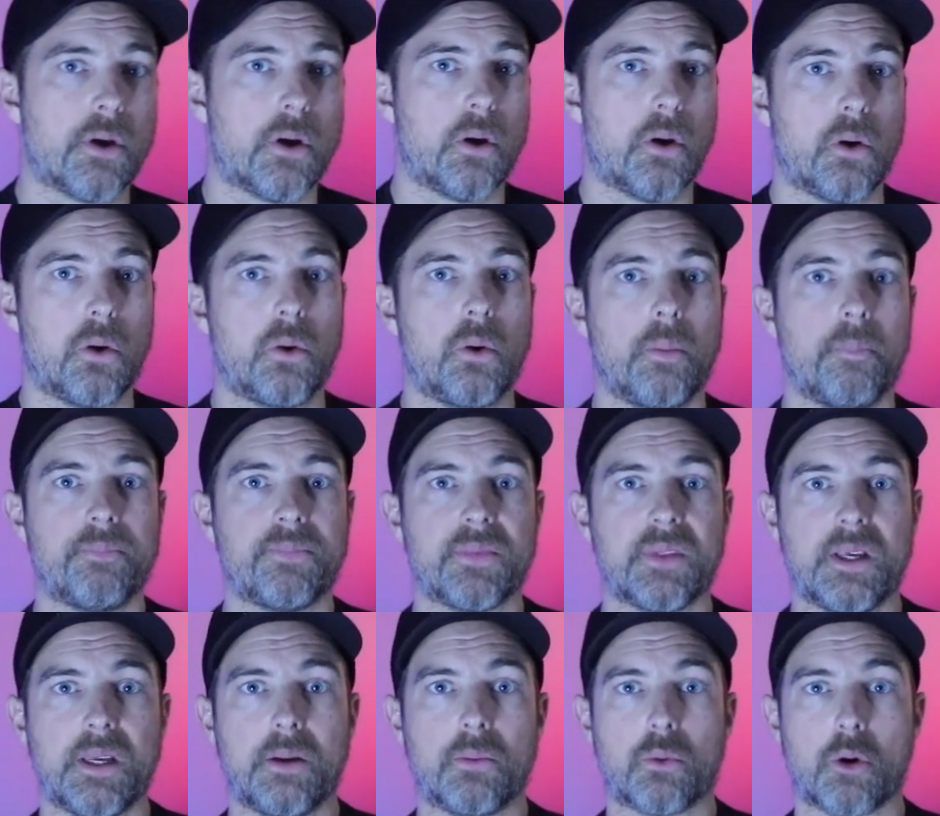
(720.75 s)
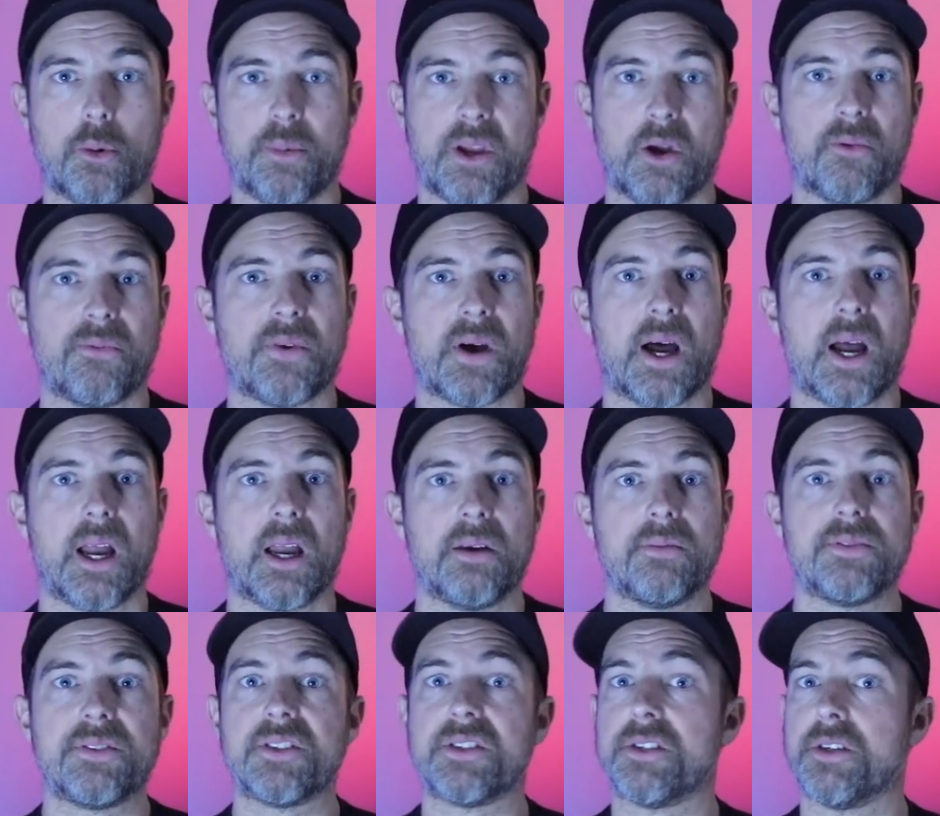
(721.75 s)
though the Romeo
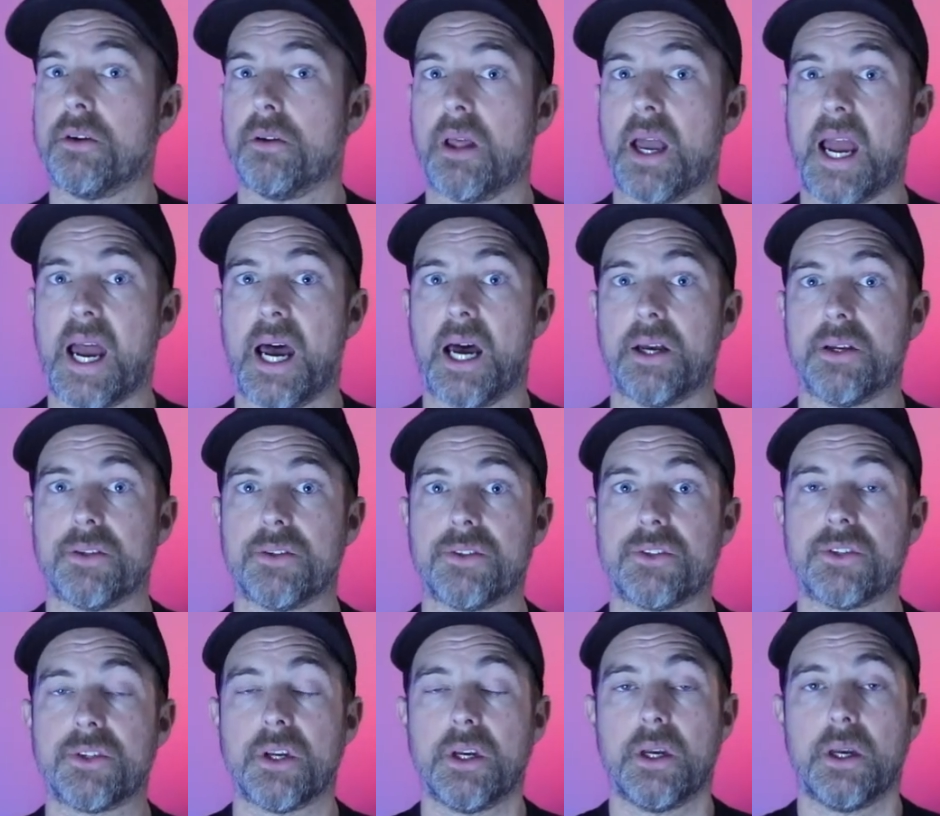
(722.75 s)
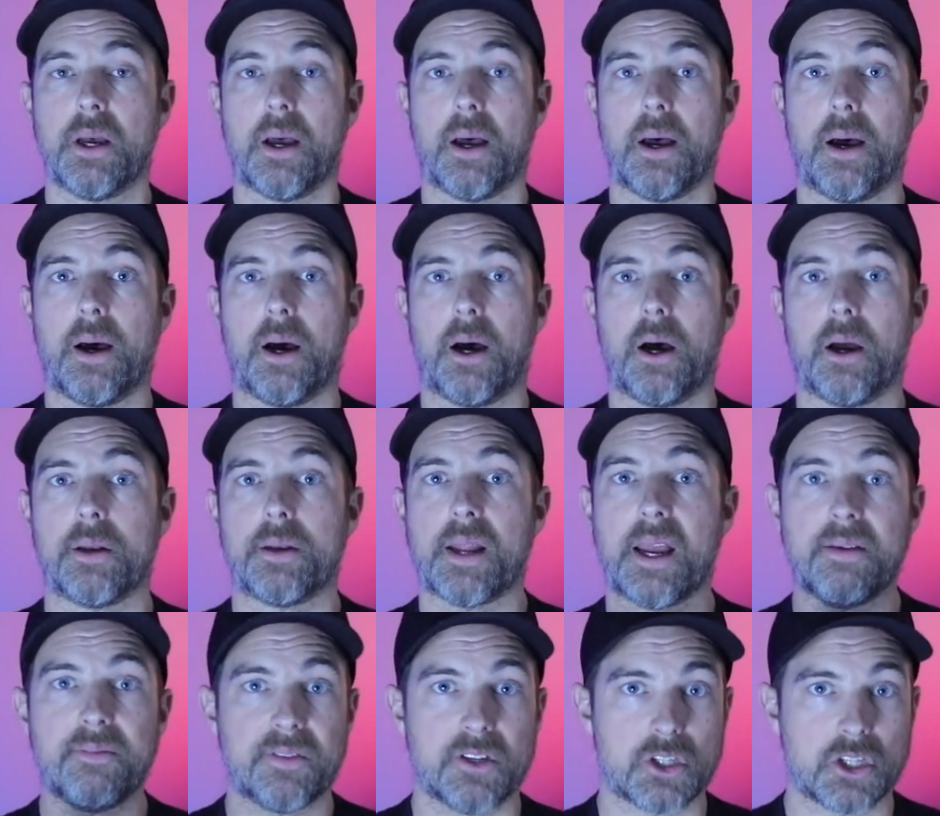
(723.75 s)
5 still has uh,
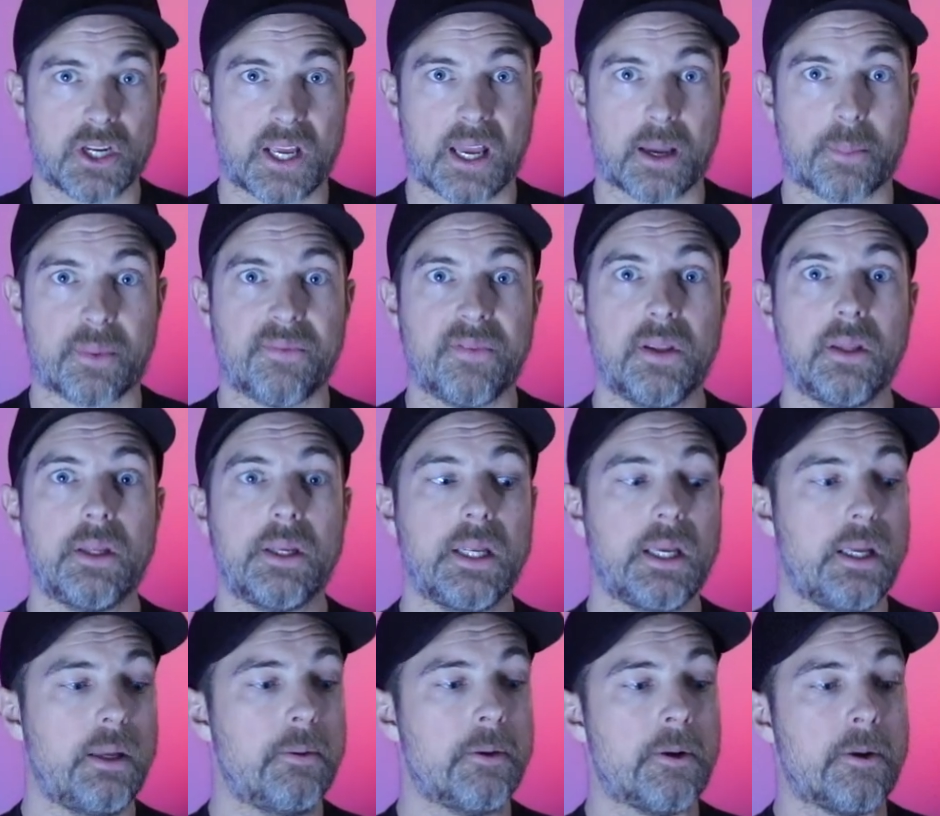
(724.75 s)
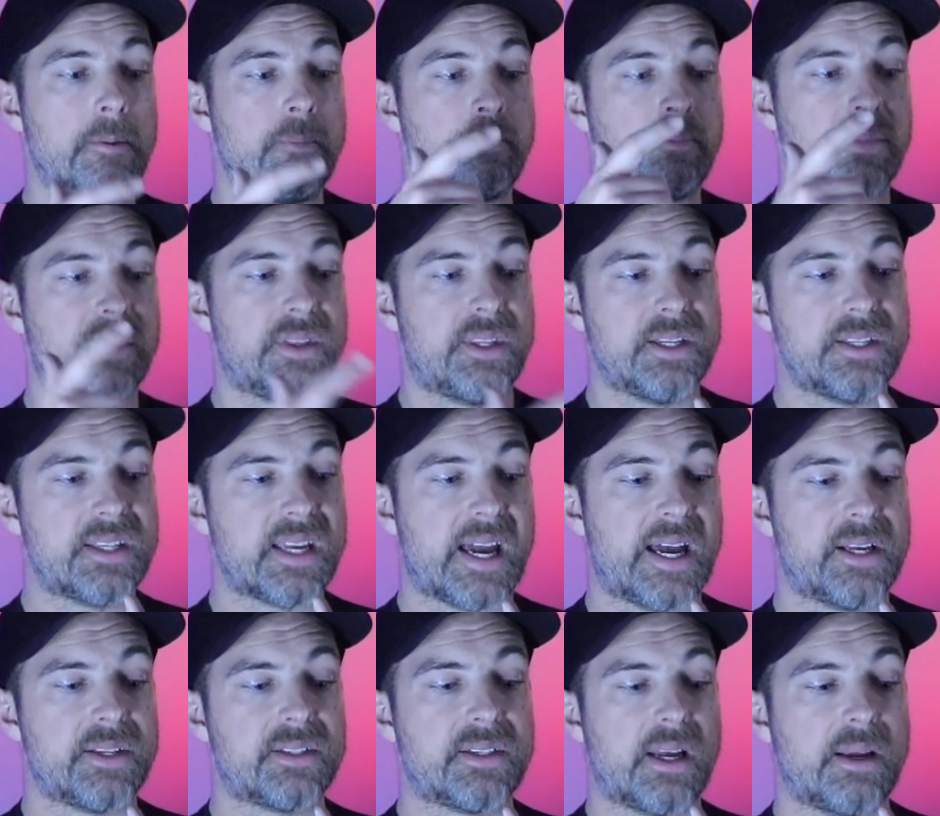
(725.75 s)
night vision capability, this
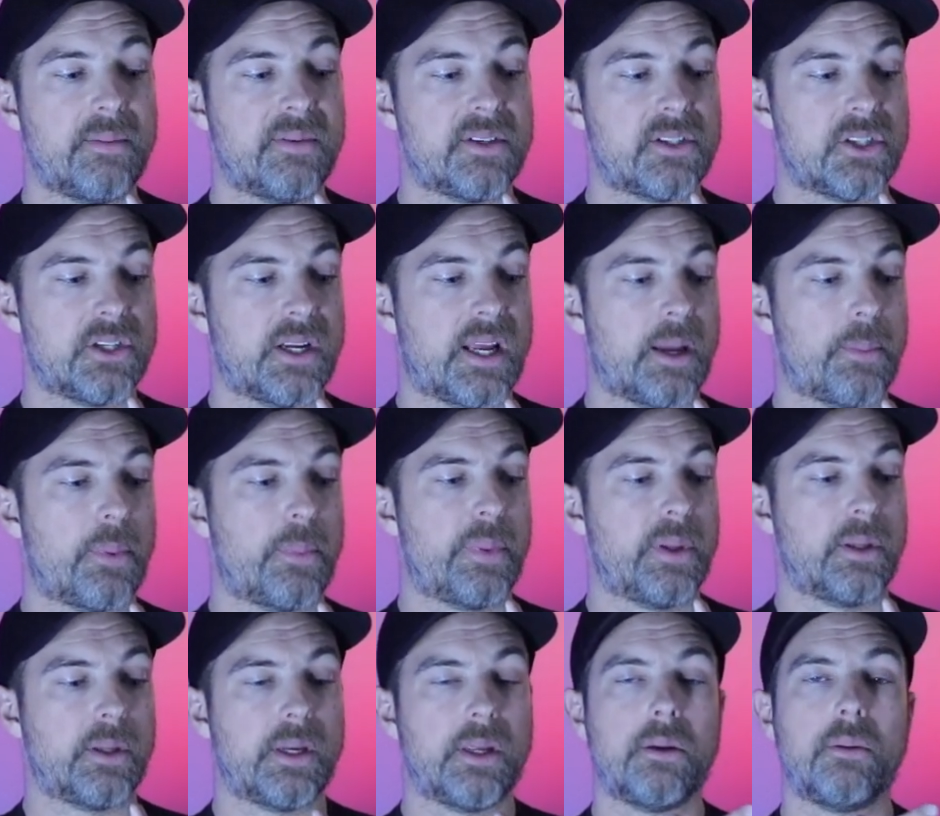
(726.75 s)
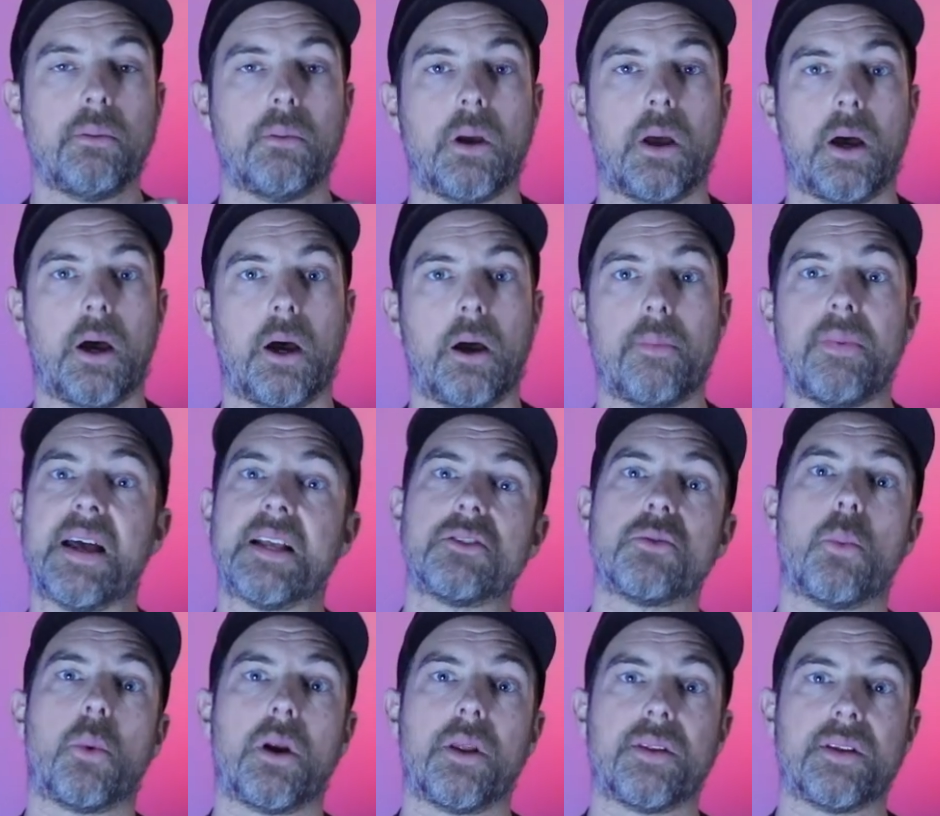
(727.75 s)
has night vision capability, uh, and
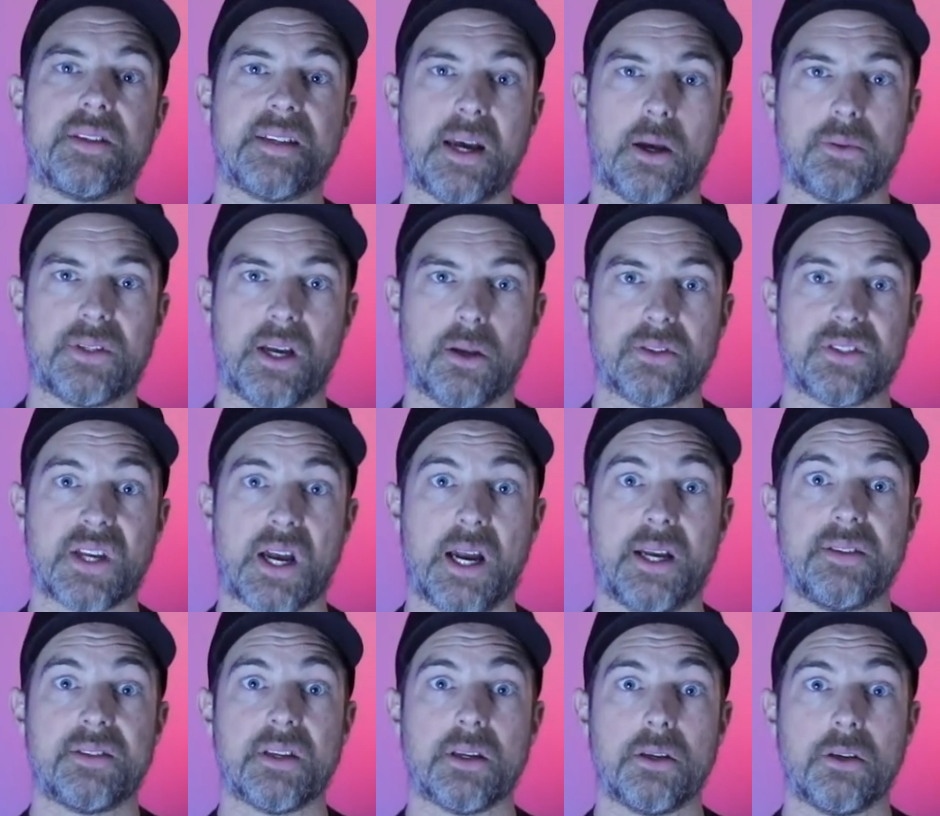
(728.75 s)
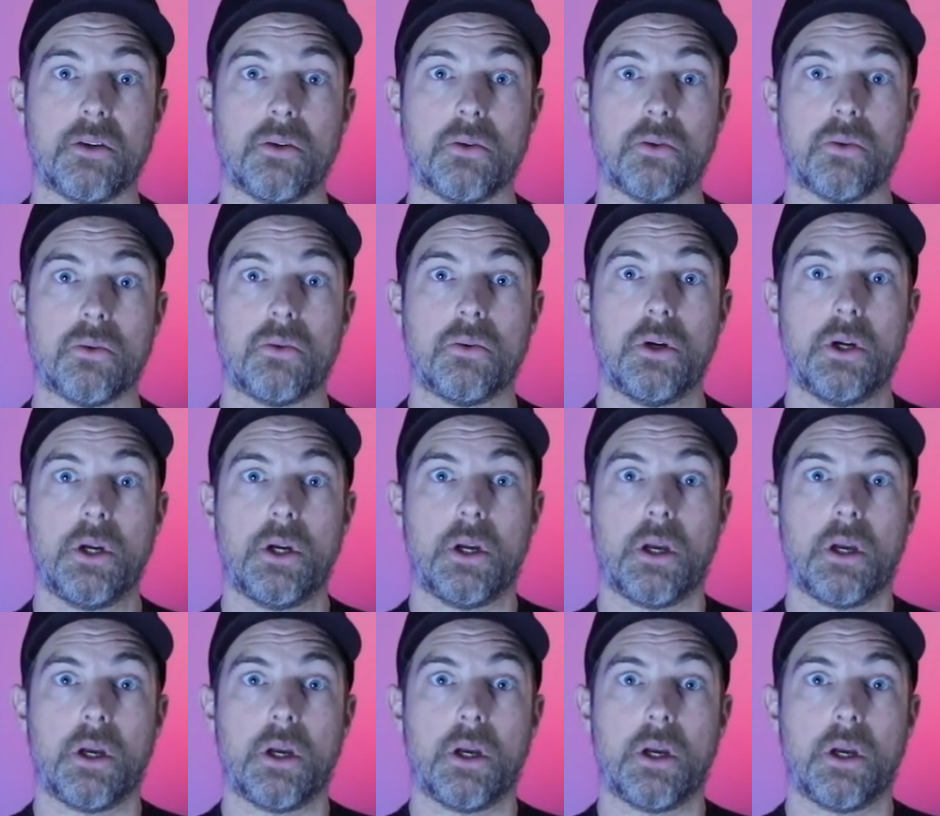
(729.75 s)
that's one of the telltale signs that you